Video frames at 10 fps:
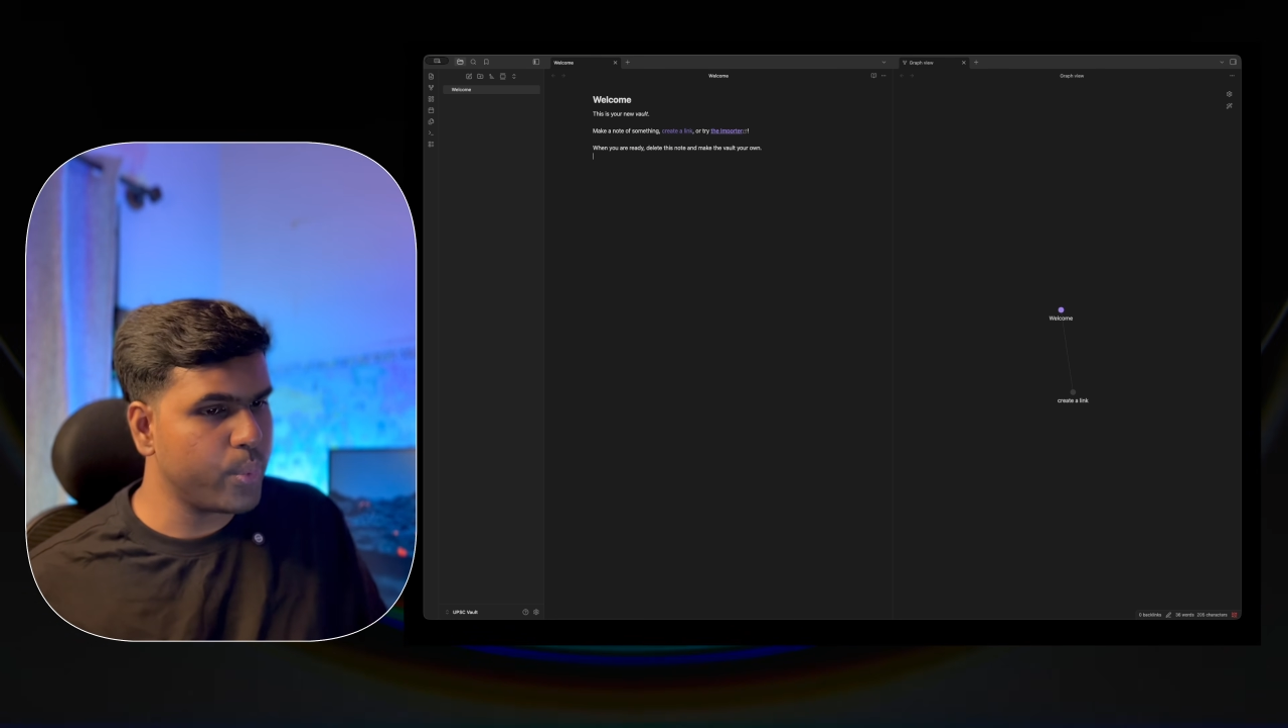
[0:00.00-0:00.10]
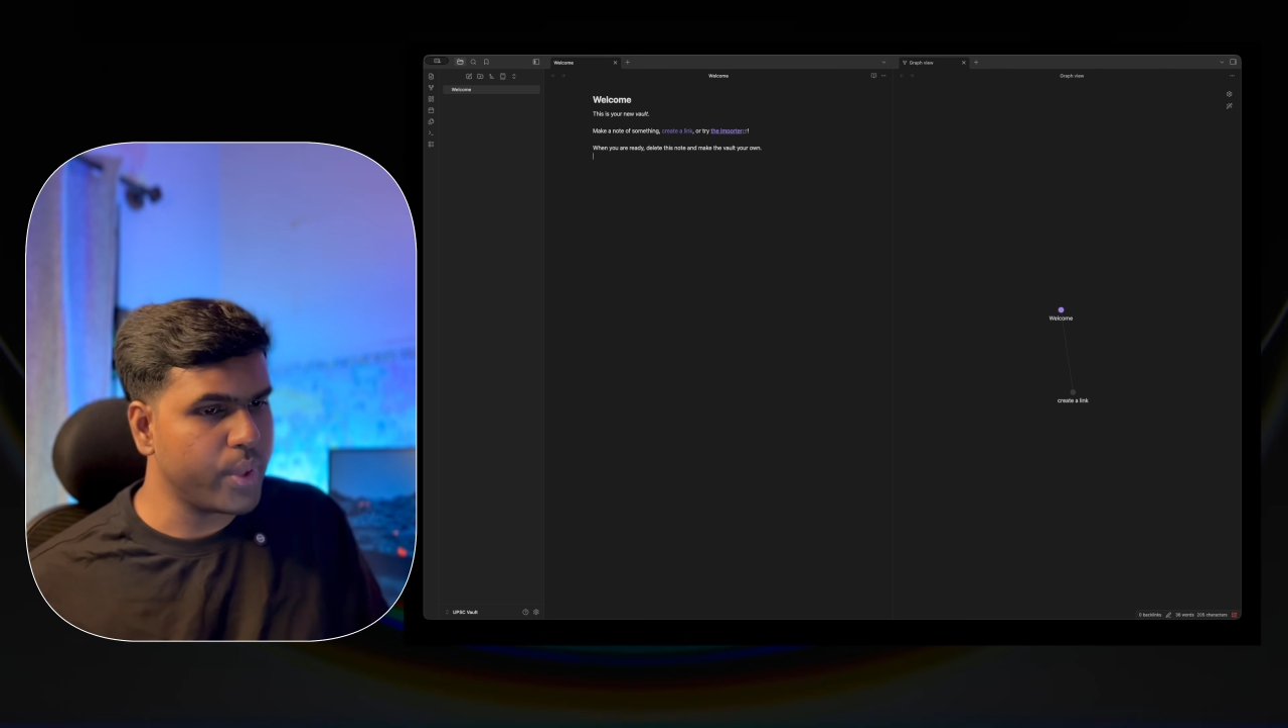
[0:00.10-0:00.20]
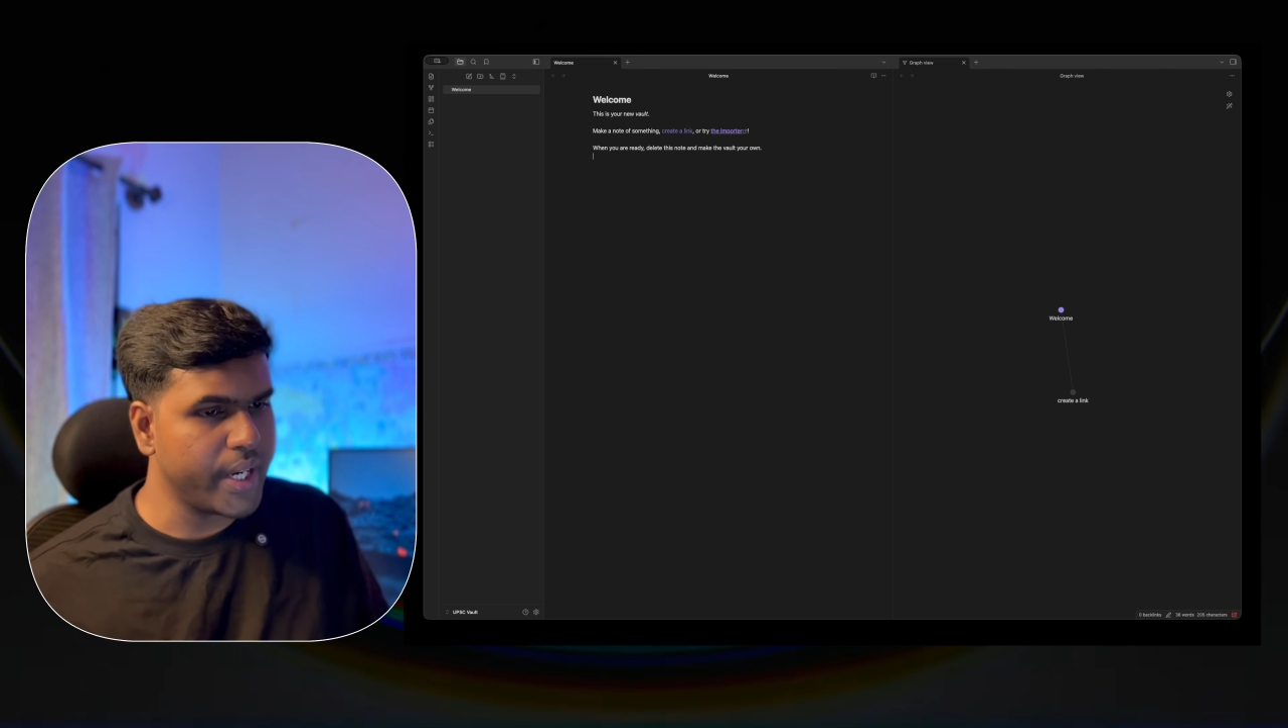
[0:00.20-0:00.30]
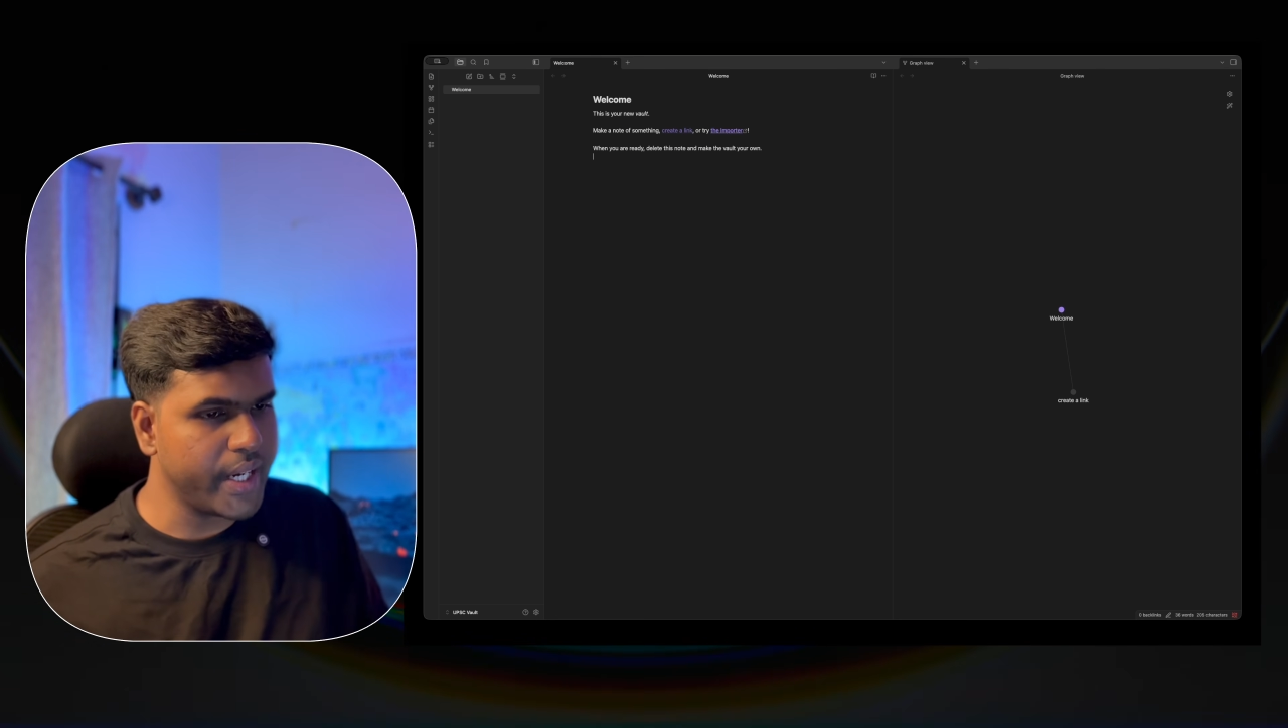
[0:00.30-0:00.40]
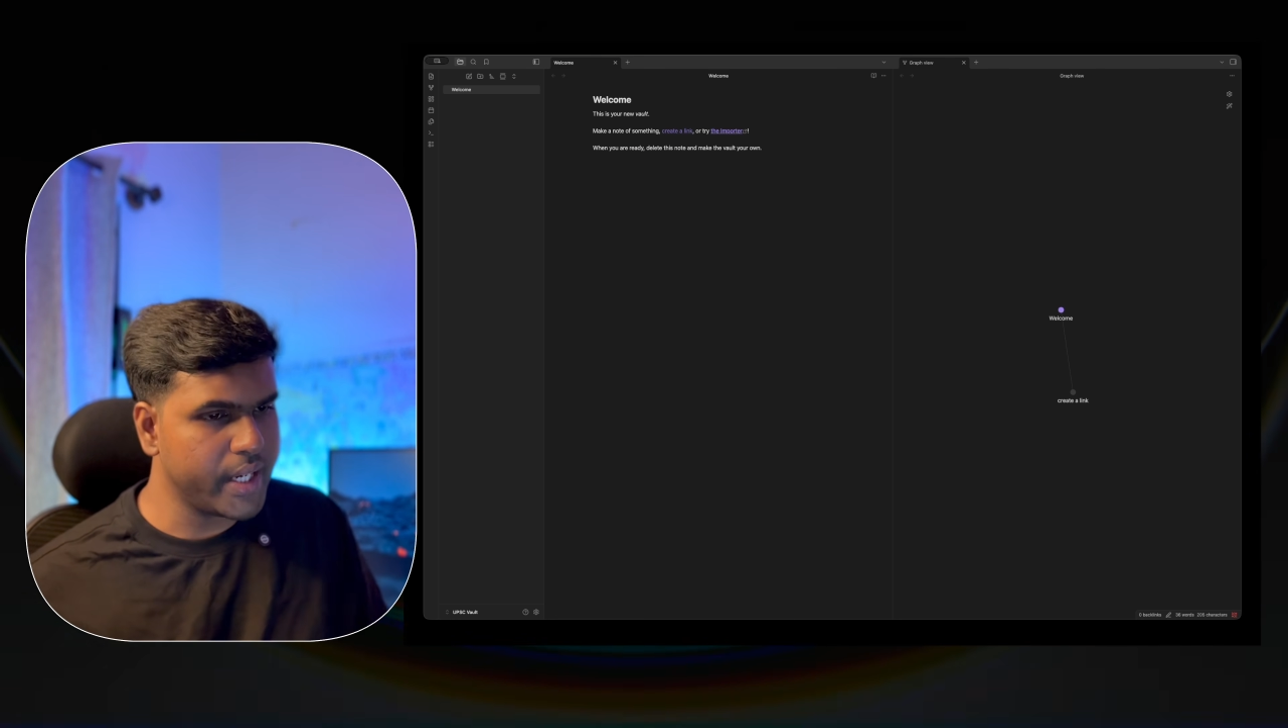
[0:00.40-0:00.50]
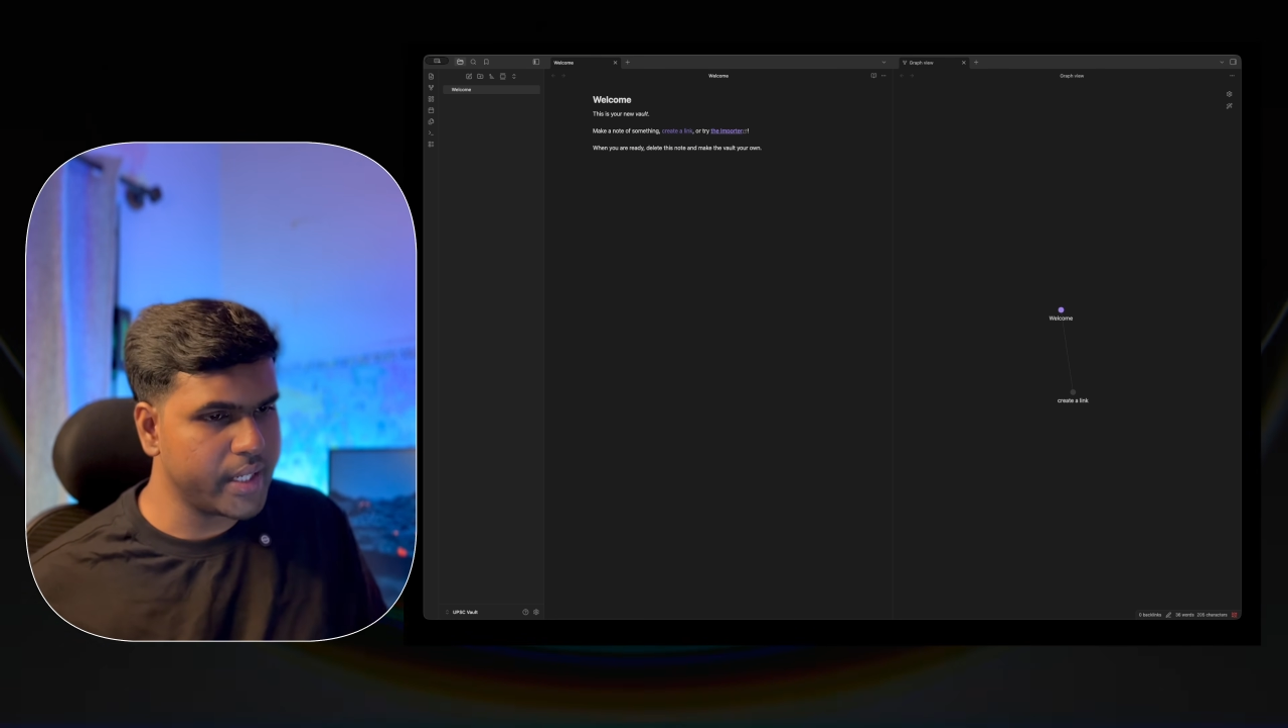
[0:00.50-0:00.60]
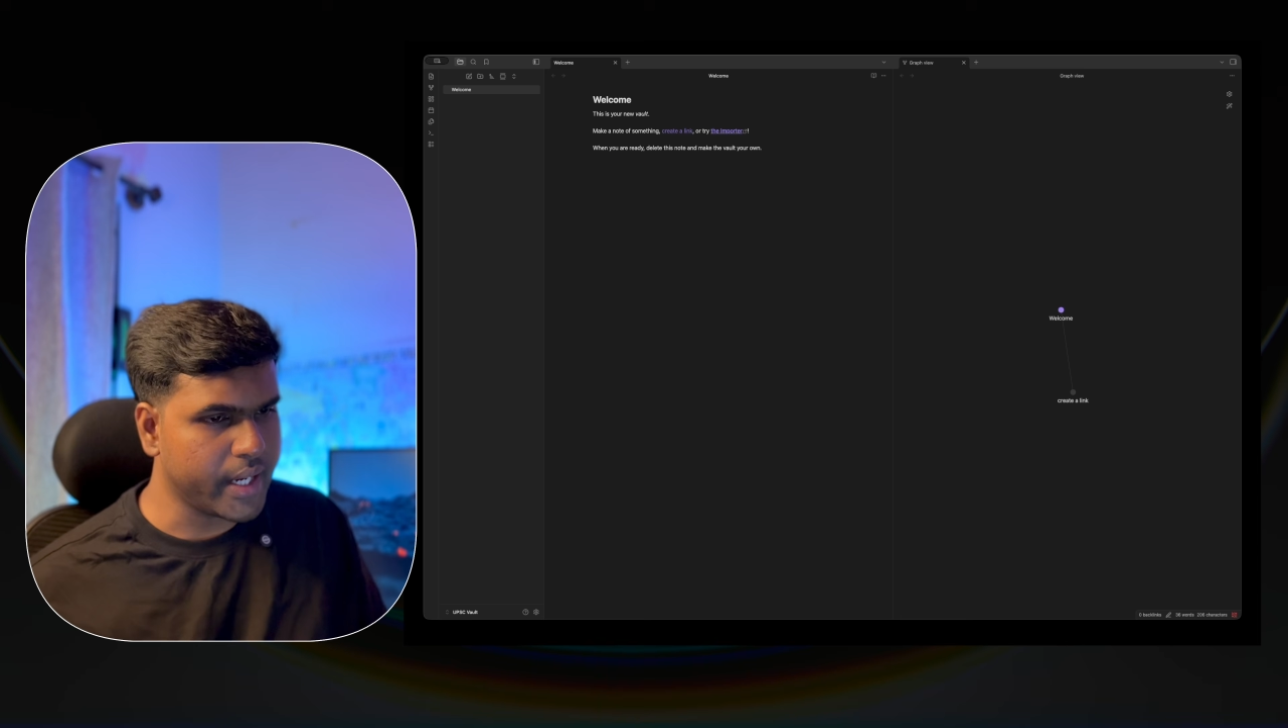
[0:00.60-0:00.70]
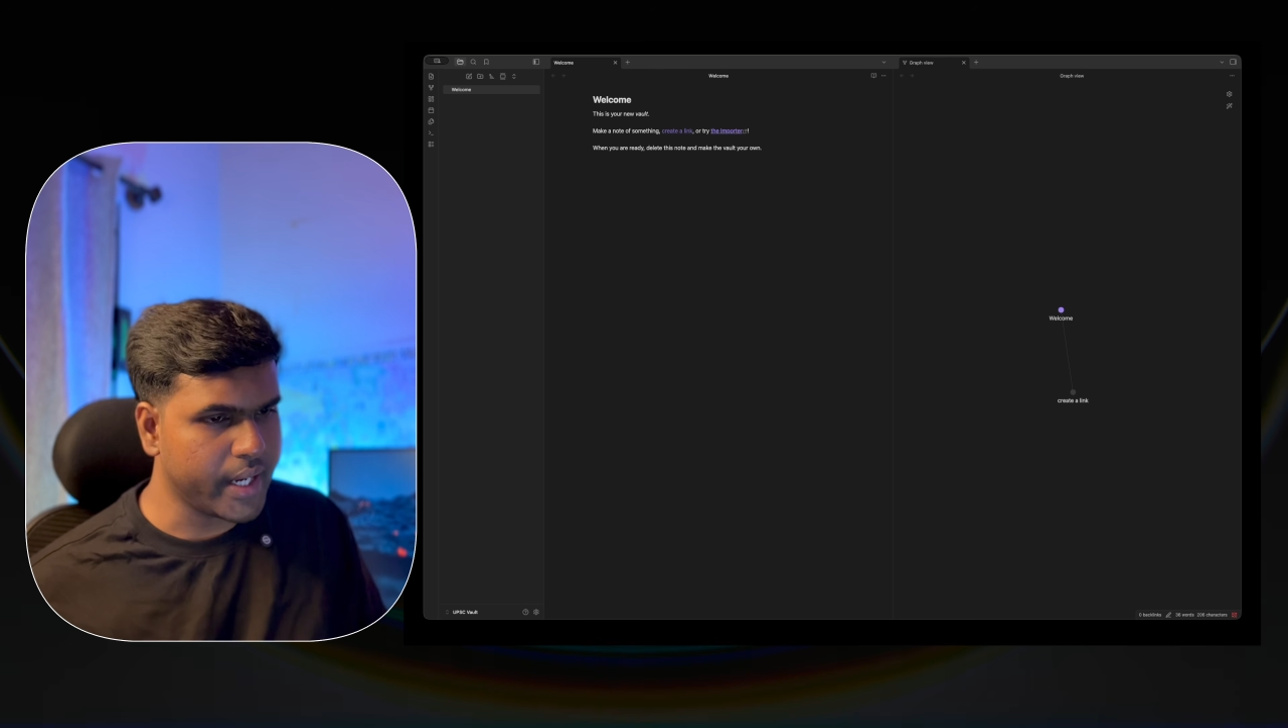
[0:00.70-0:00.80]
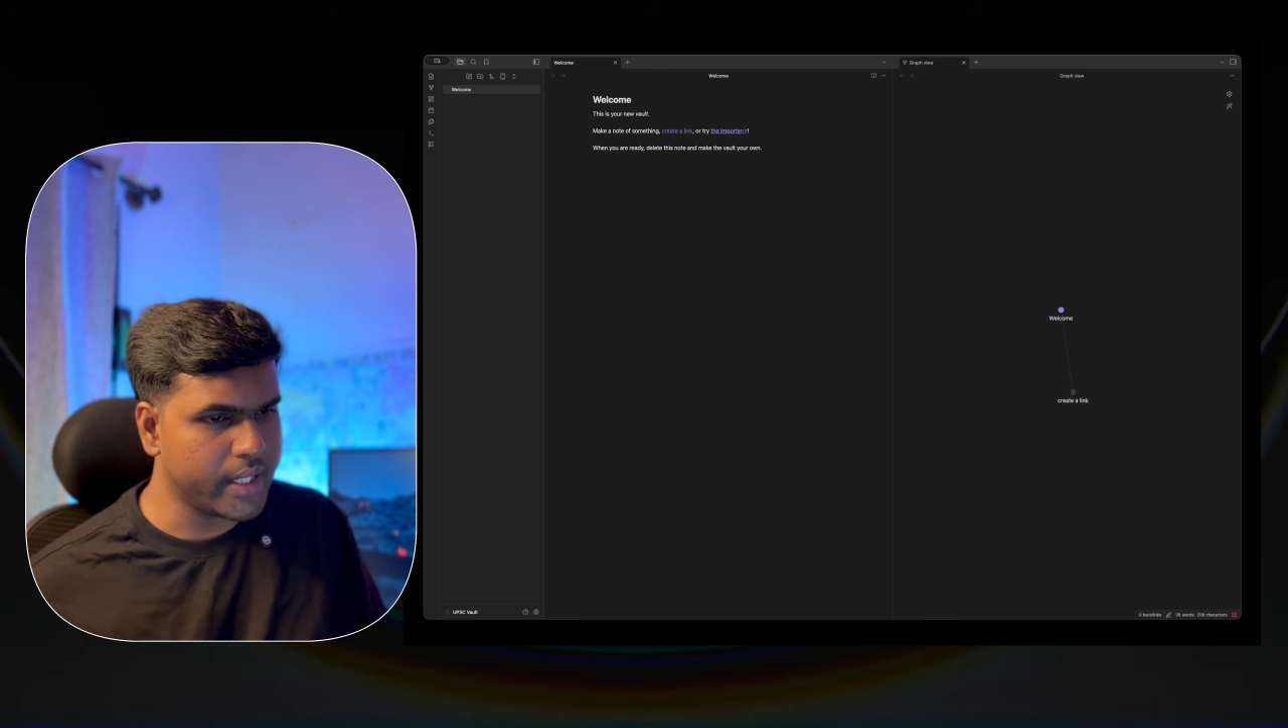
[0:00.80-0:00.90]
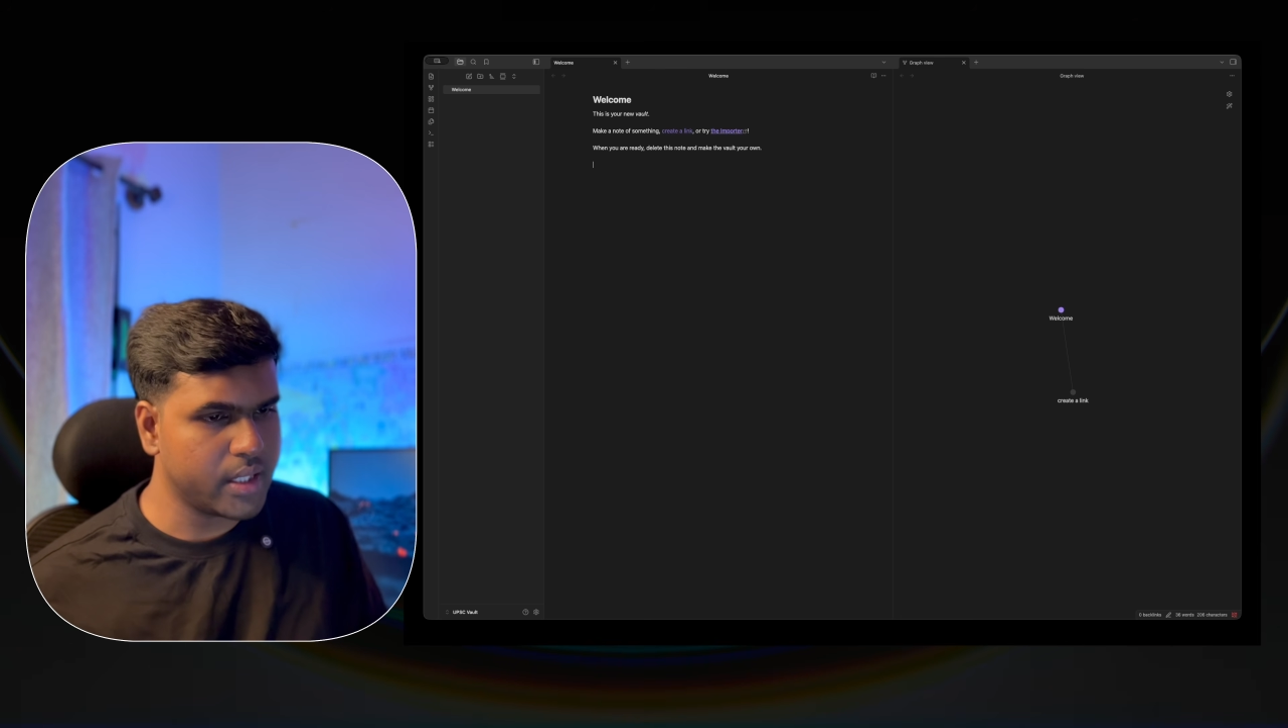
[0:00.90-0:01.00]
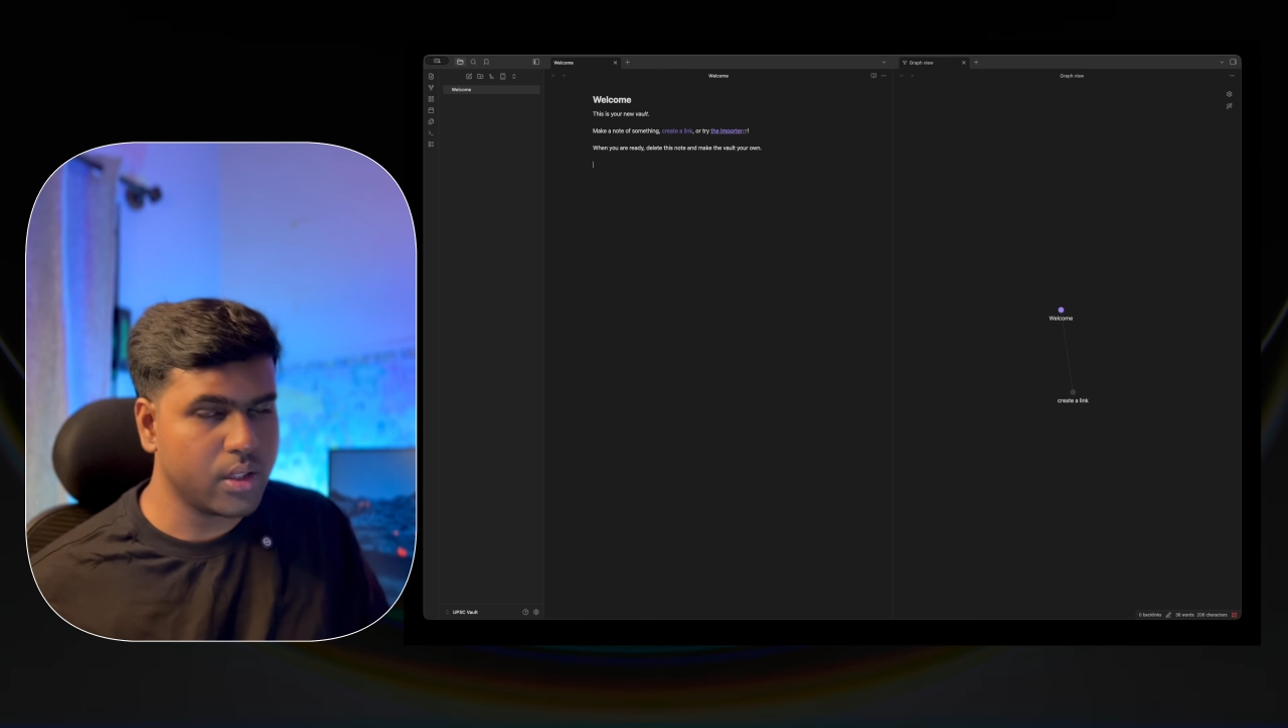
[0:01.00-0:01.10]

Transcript: read and write